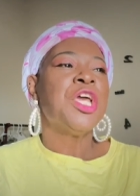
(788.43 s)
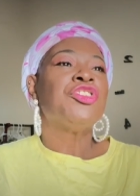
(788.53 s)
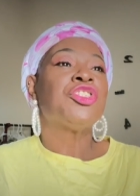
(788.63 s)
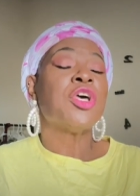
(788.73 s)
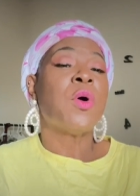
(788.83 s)

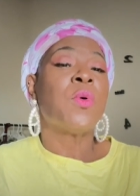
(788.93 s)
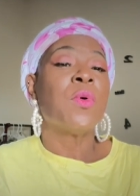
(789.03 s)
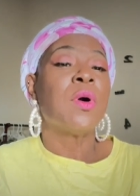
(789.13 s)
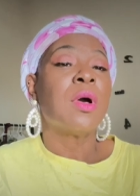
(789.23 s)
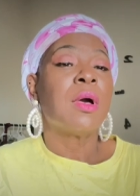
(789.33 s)
So
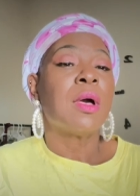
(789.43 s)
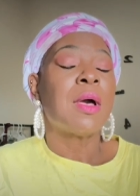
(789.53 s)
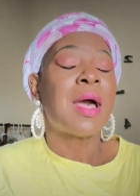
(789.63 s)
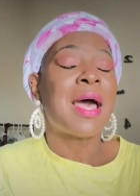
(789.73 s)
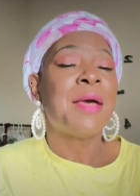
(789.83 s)

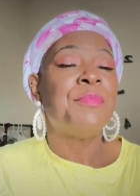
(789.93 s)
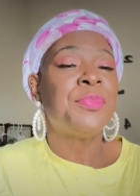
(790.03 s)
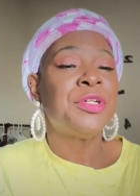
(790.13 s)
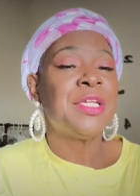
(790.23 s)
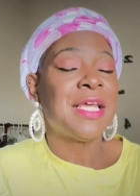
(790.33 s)
I
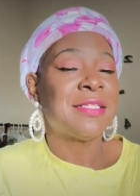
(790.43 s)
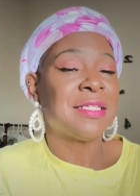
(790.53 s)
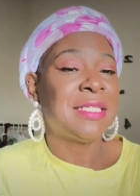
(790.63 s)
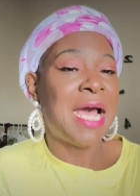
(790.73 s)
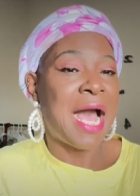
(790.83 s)
put it as a
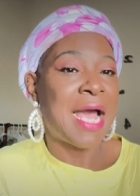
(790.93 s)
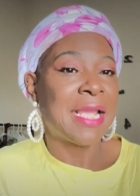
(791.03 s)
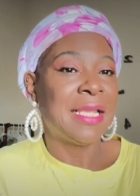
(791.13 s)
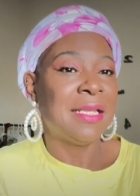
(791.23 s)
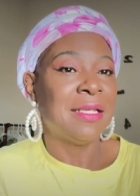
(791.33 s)

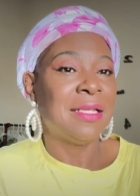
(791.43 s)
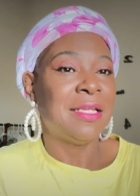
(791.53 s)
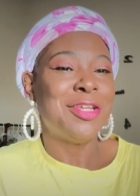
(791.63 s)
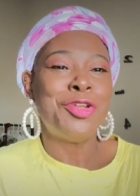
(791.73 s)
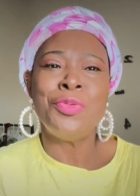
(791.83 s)
tie.
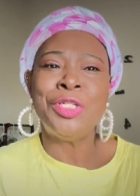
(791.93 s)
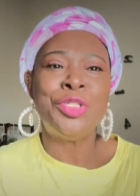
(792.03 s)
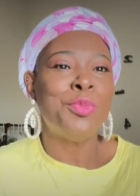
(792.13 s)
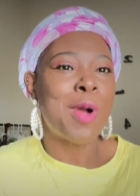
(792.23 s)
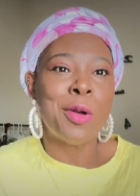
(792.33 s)
Do what
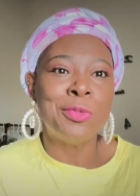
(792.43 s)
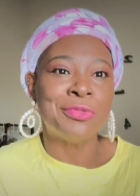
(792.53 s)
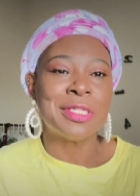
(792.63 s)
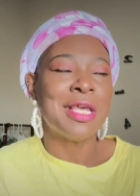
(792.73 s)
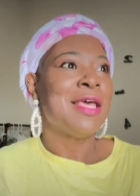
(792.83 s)
you want.